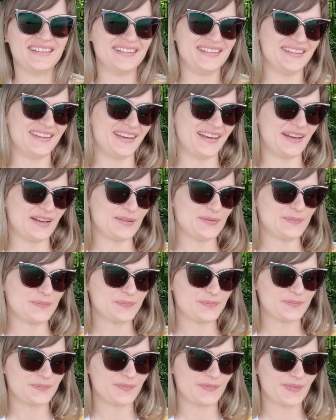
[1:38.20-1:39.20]
Yeah.
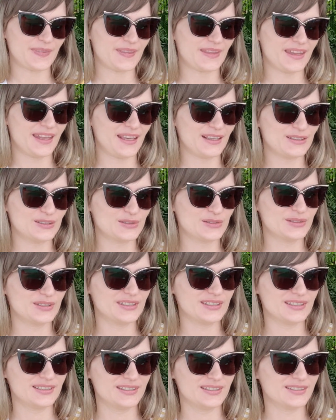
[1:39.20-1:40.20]

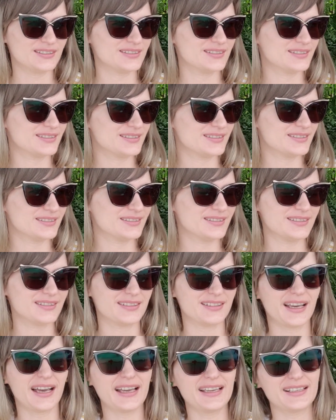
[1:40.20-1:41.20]
Actually,
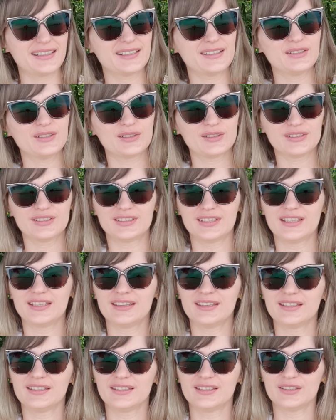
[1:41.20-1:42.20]
I cannot say
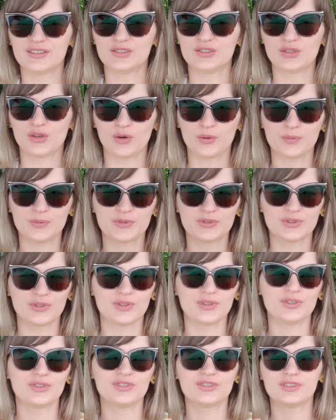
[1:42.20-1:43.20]
that the job
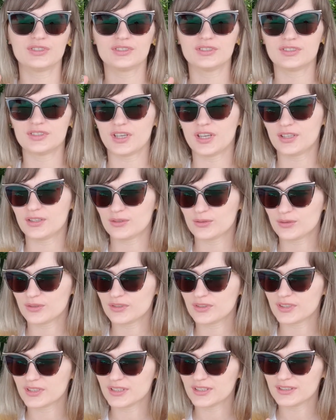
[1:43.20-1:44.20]
search in
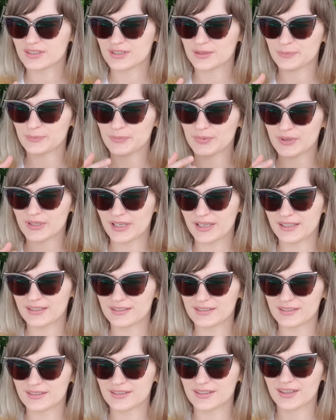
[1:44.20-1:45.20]
general is a
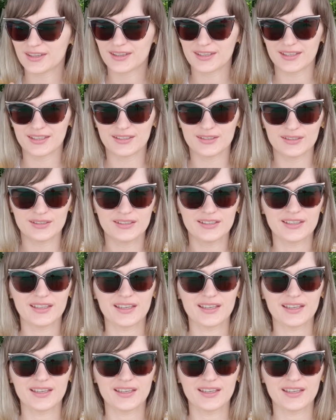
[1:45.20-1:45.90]
pleasant thing,